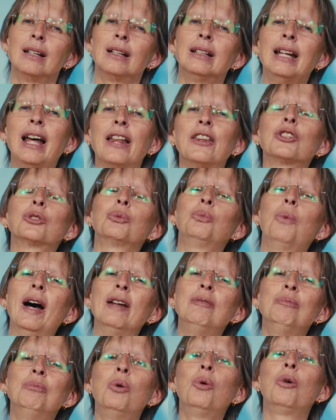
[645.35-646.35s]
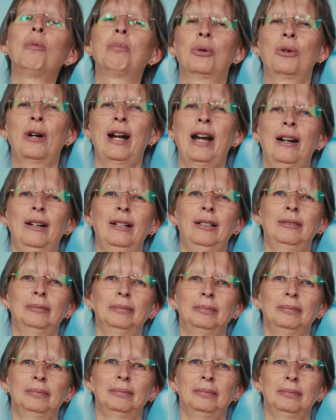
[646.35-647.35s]
Now there's one more prayer
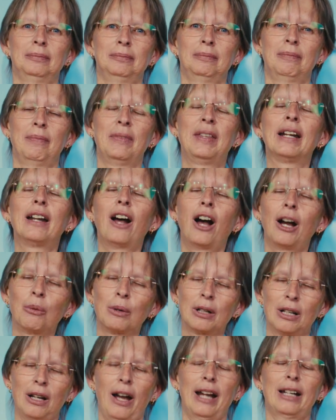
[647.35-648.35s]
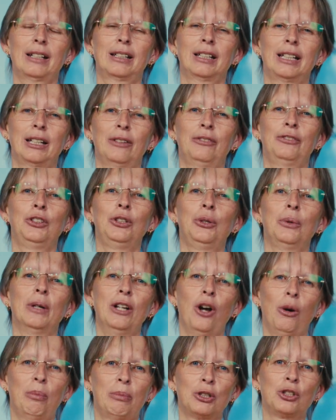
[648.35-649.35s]
that I would like to give you an
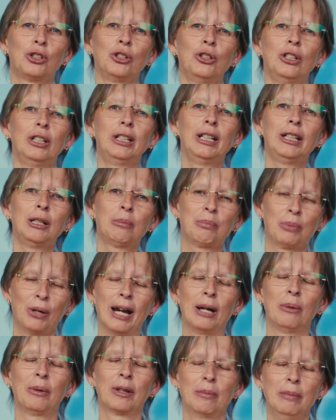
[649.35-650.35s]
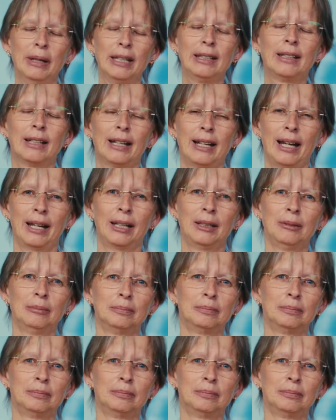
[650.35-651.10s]
opportunity to pray with me today.